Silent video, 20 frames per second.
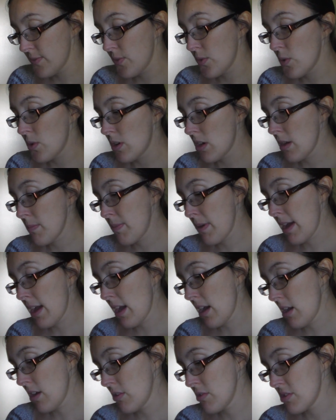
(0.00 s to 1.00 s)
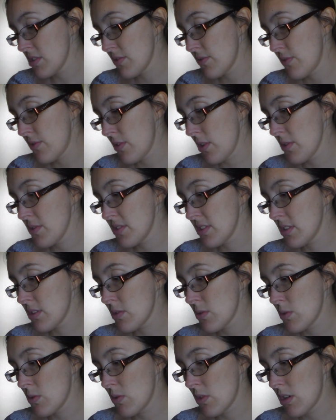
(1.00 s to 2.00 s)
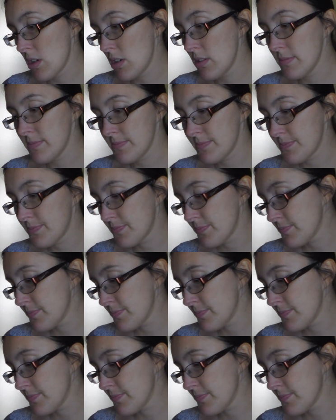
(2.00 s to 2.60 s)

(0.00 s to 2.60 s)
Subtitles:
For a pound of frozen corn.